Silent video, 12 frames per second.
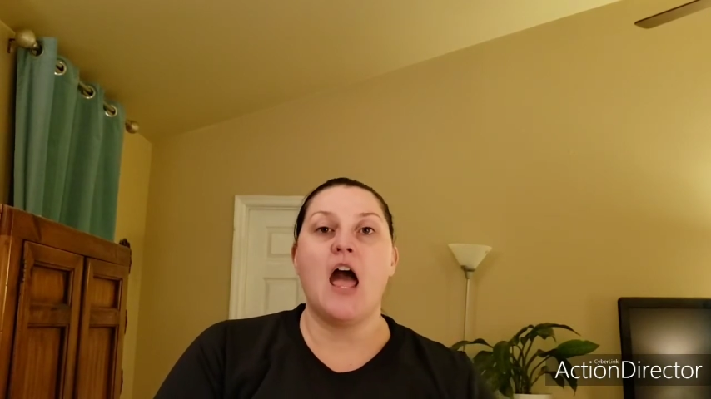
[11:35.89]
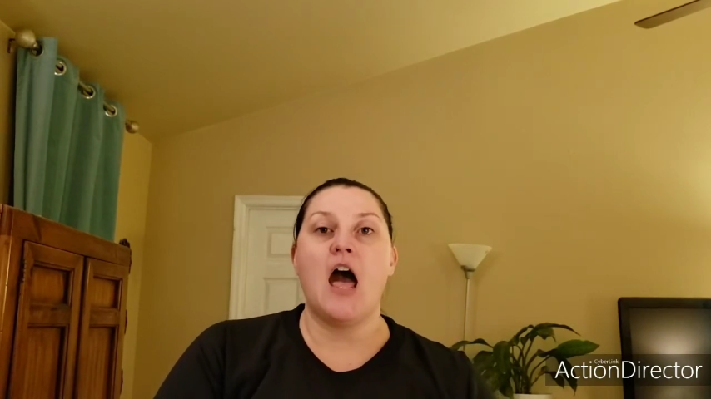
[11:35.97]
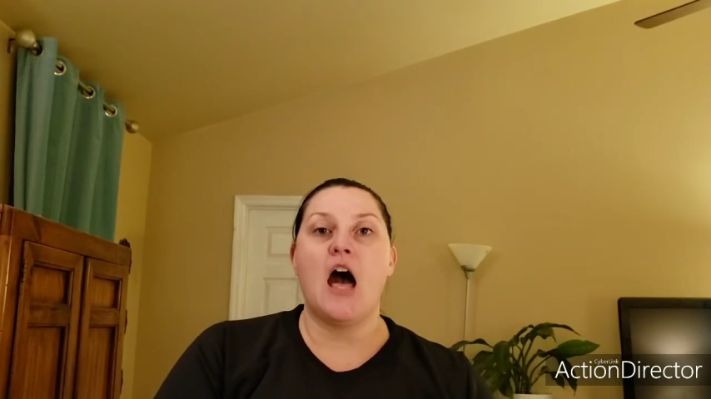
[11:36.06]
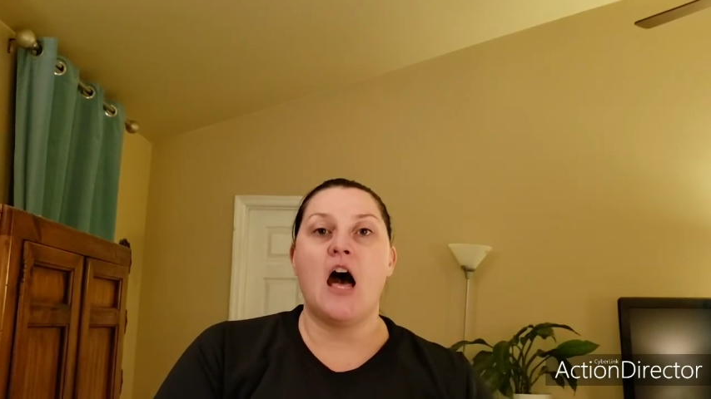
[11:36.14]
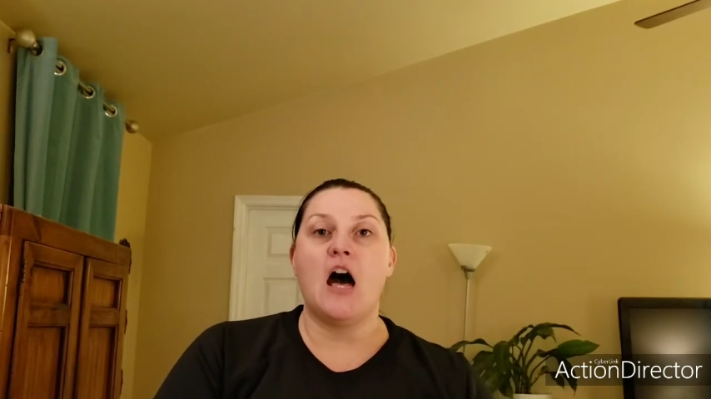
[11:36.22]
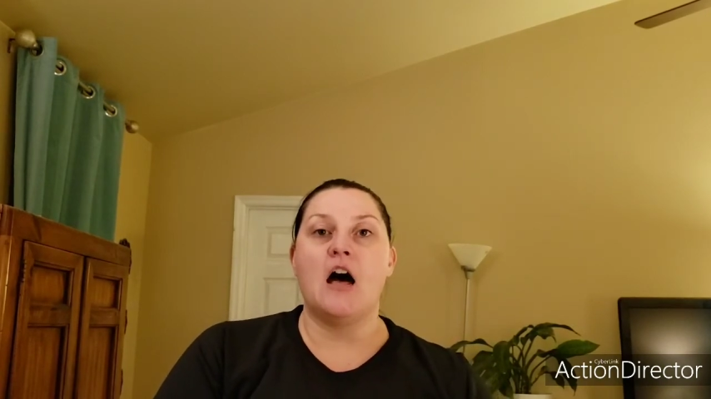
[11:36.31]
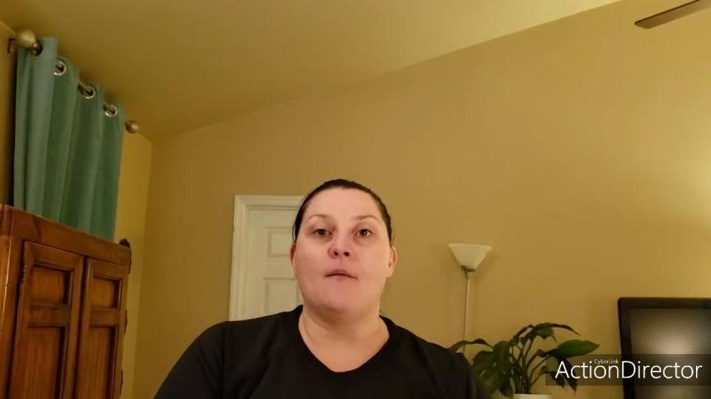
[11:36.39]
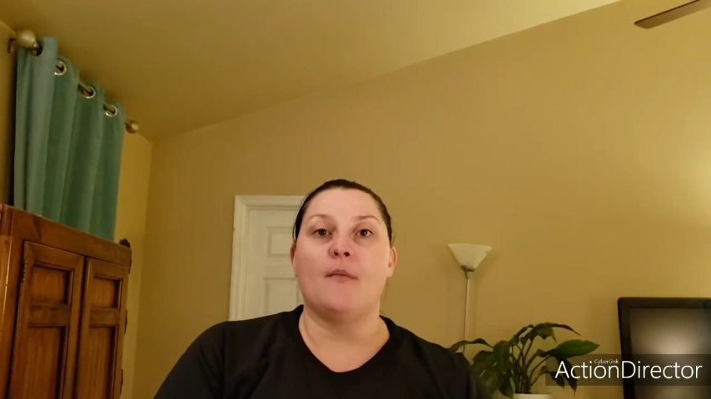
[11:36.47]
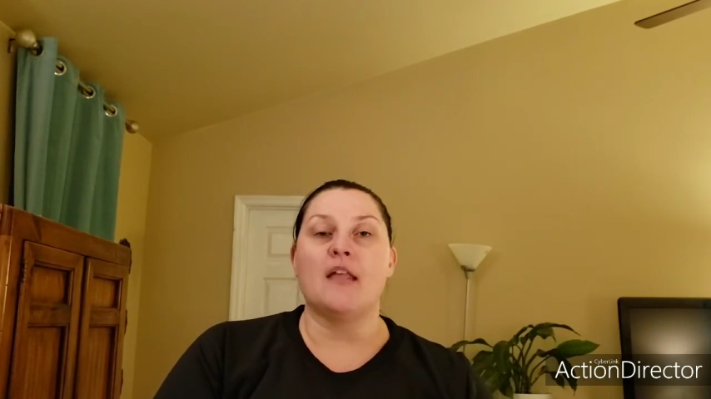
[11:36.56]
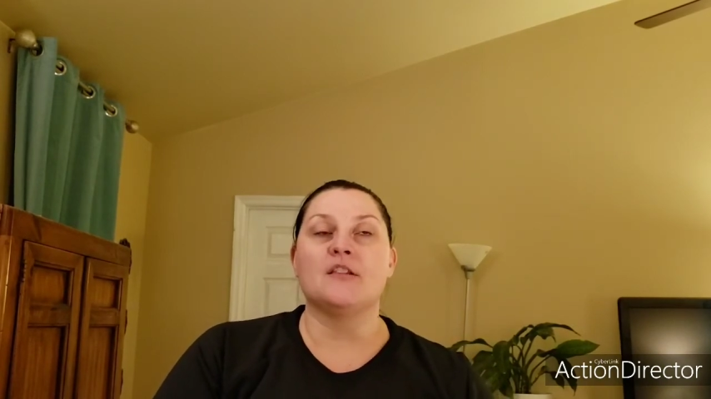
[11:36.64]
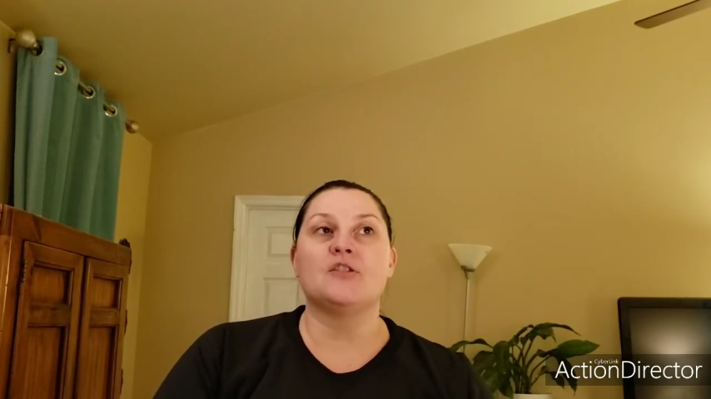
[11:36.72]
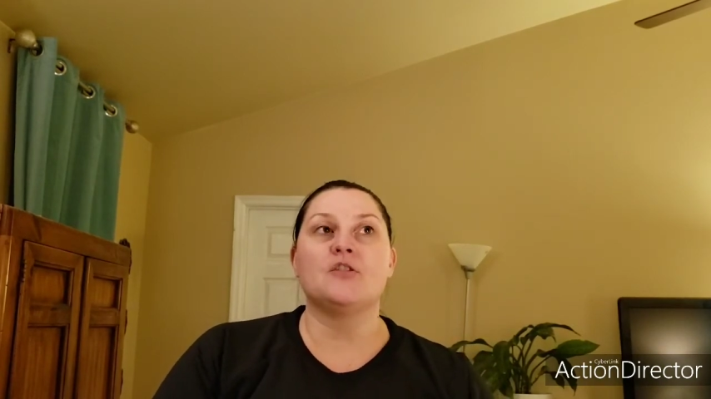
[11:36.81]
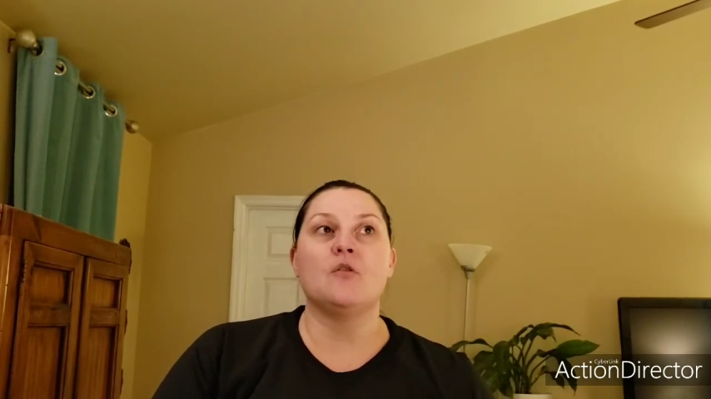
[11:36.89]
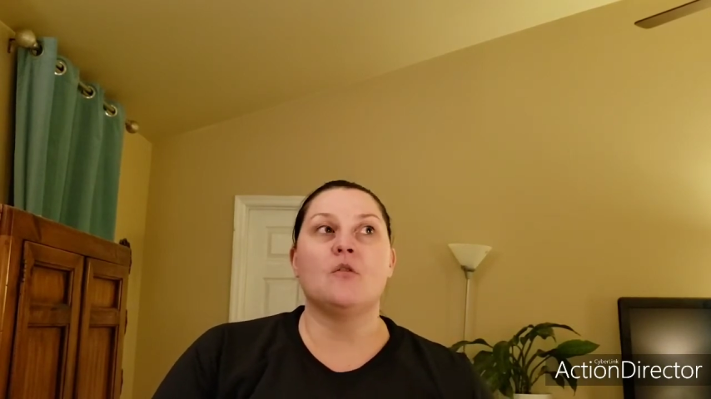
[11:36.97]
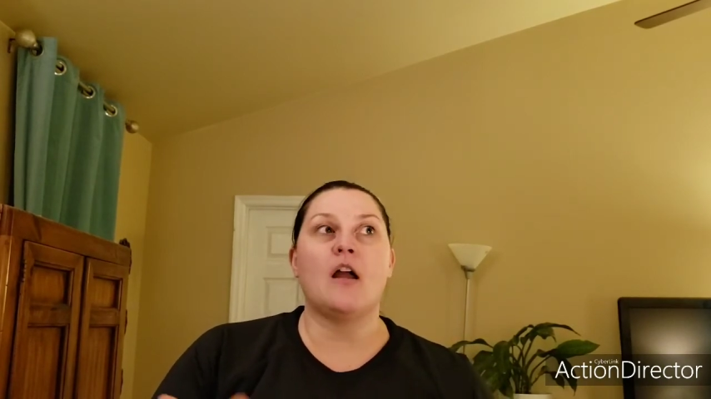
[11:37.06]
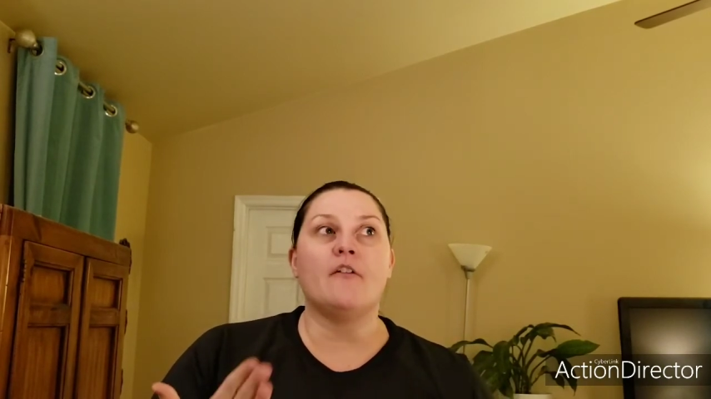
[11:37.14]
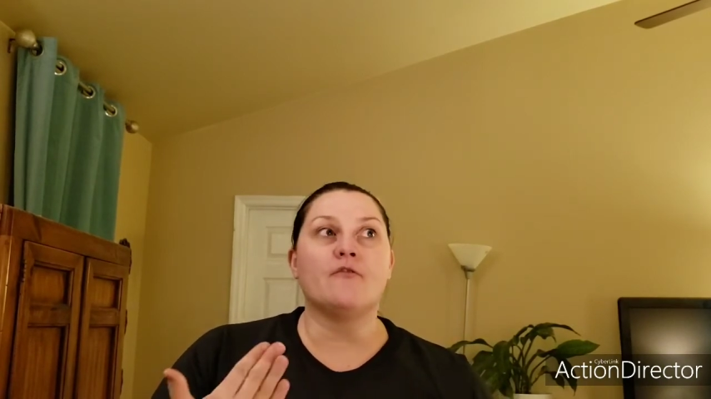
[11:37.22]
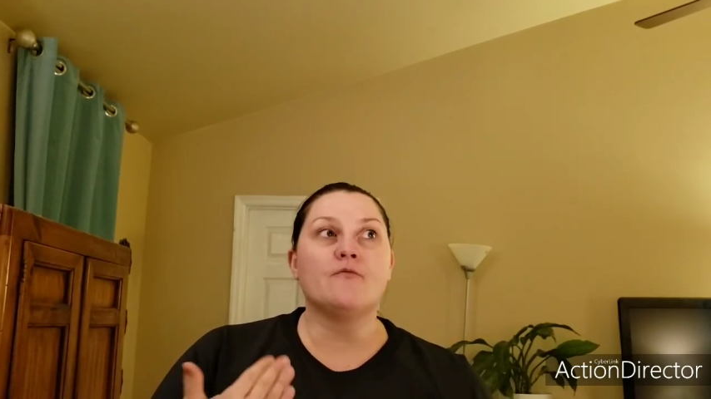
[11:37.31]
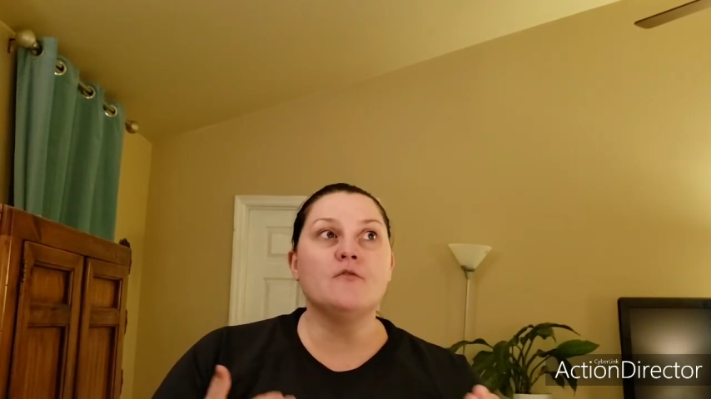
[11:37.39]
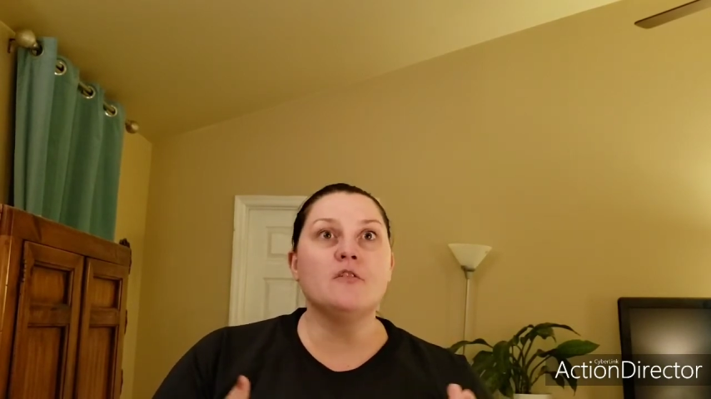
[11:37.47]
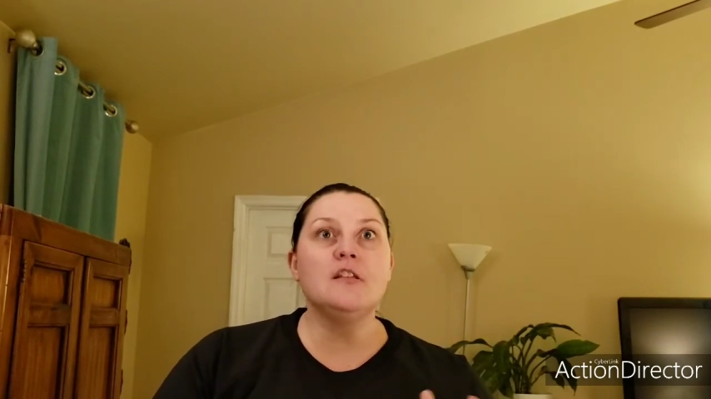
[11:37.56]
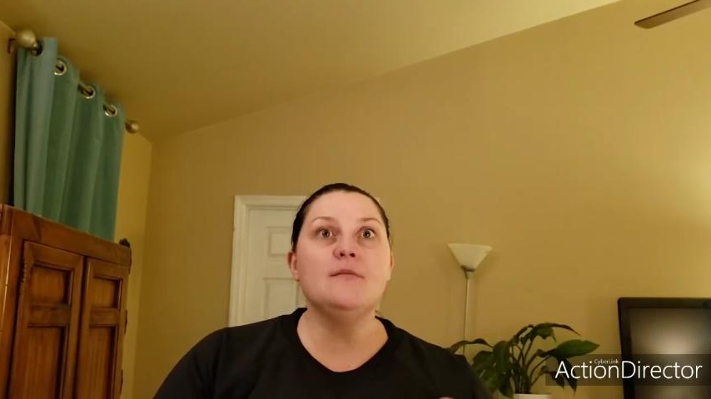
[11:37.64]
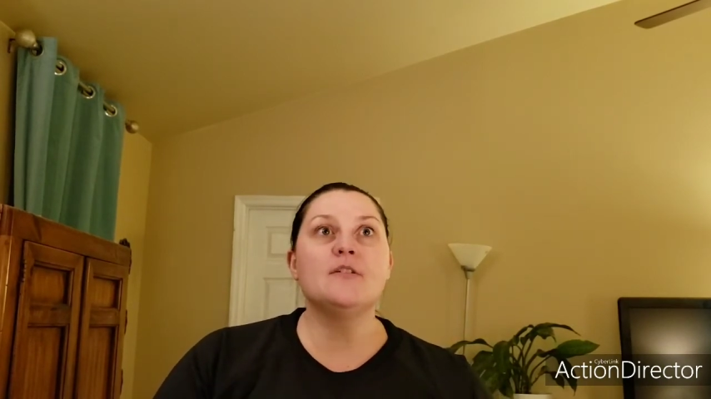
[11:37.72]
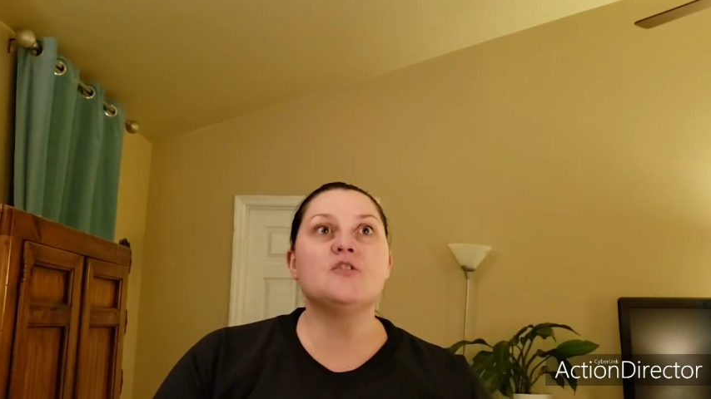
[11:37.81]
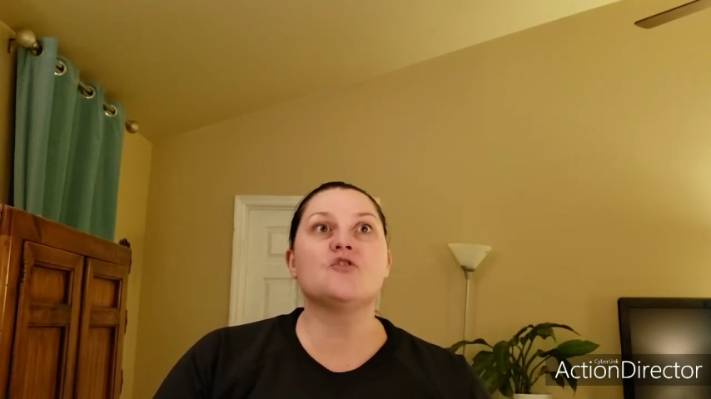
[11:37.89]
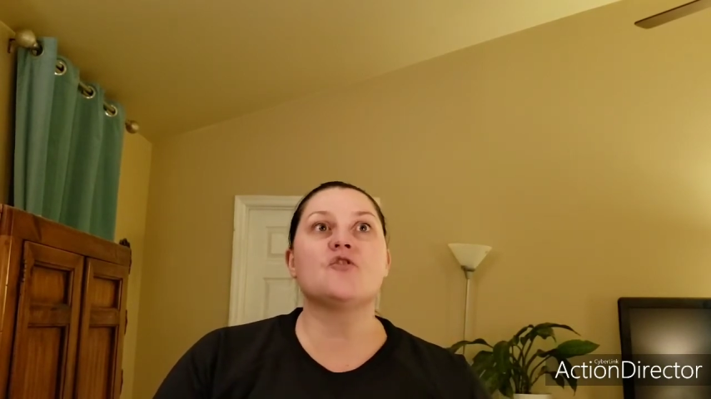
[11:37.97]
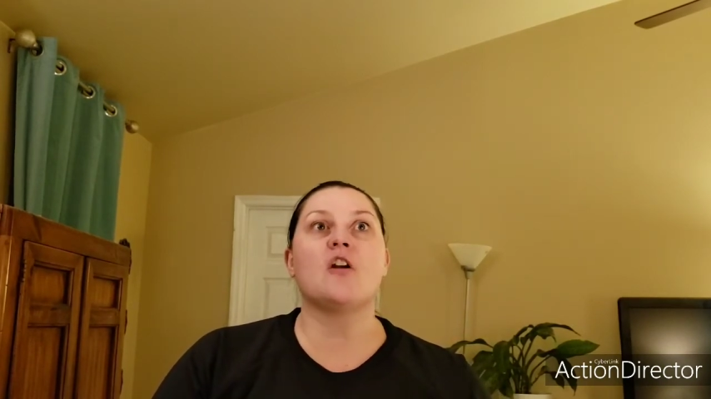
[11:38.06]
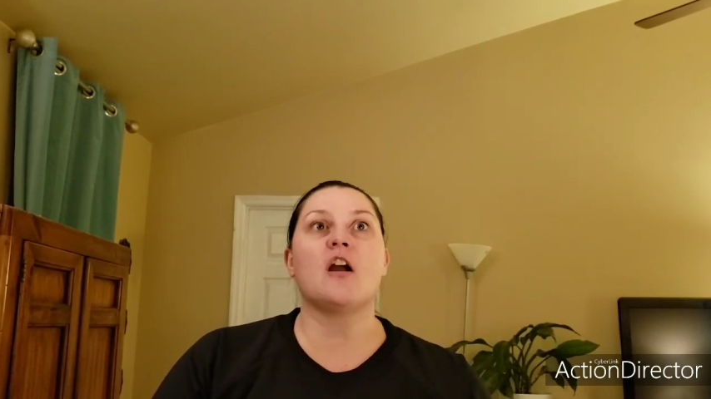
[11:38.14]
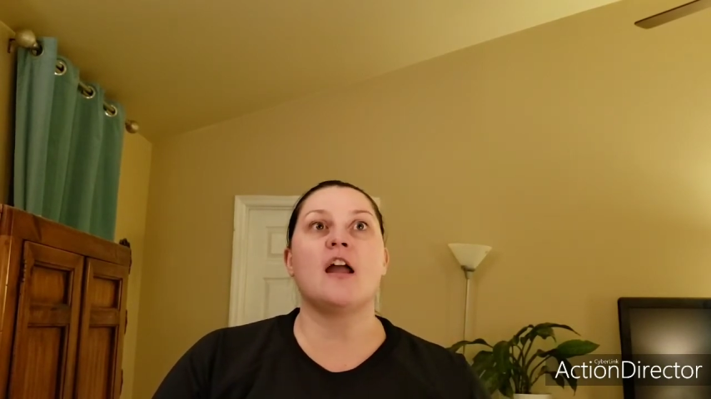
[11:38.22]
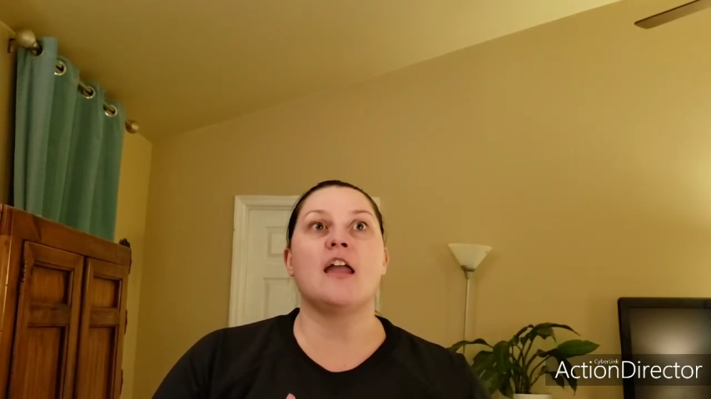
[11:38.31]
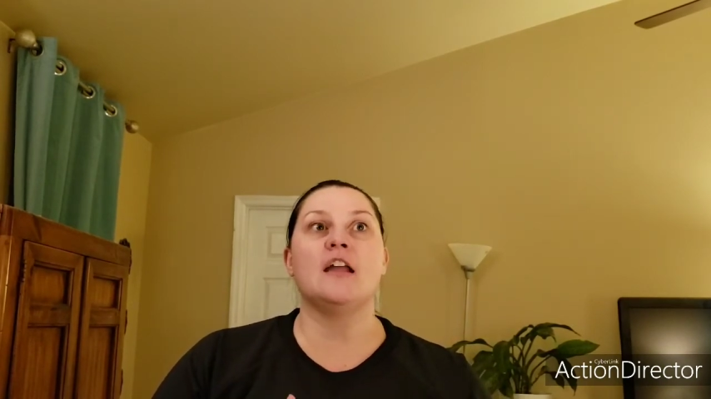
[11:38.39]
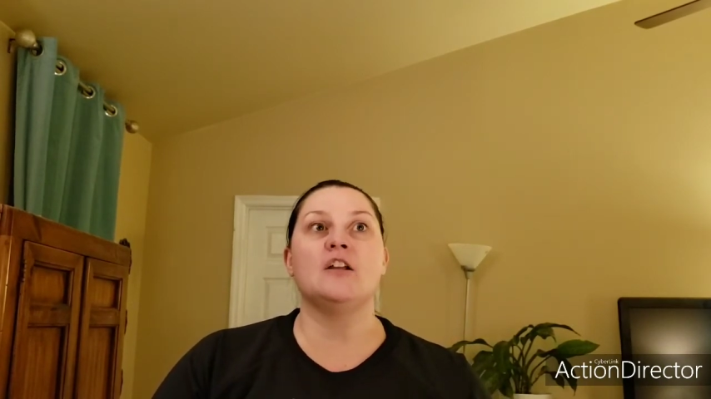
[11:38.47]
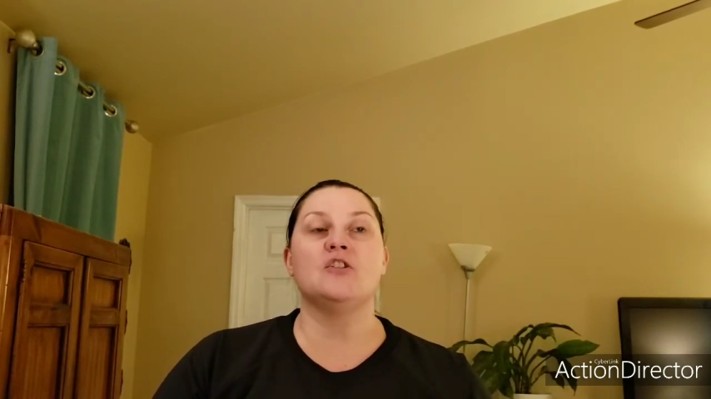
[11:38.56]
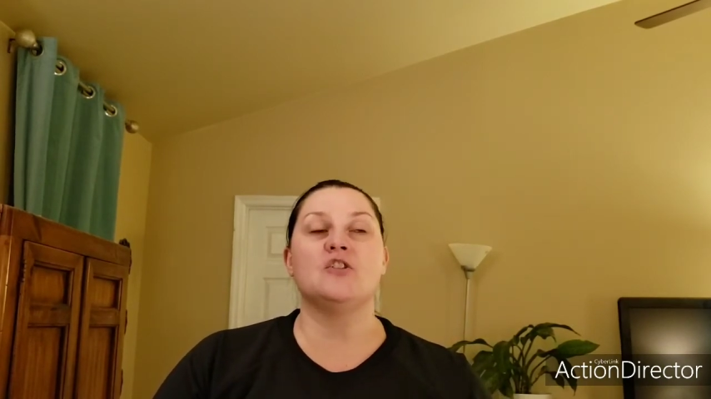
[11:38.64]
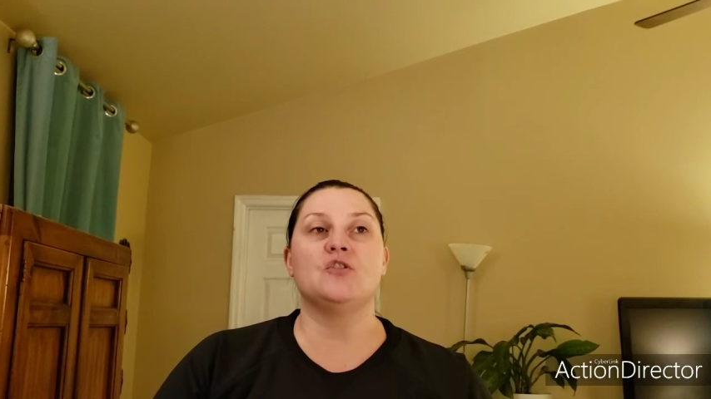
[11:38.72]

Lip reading: And so I've really been trying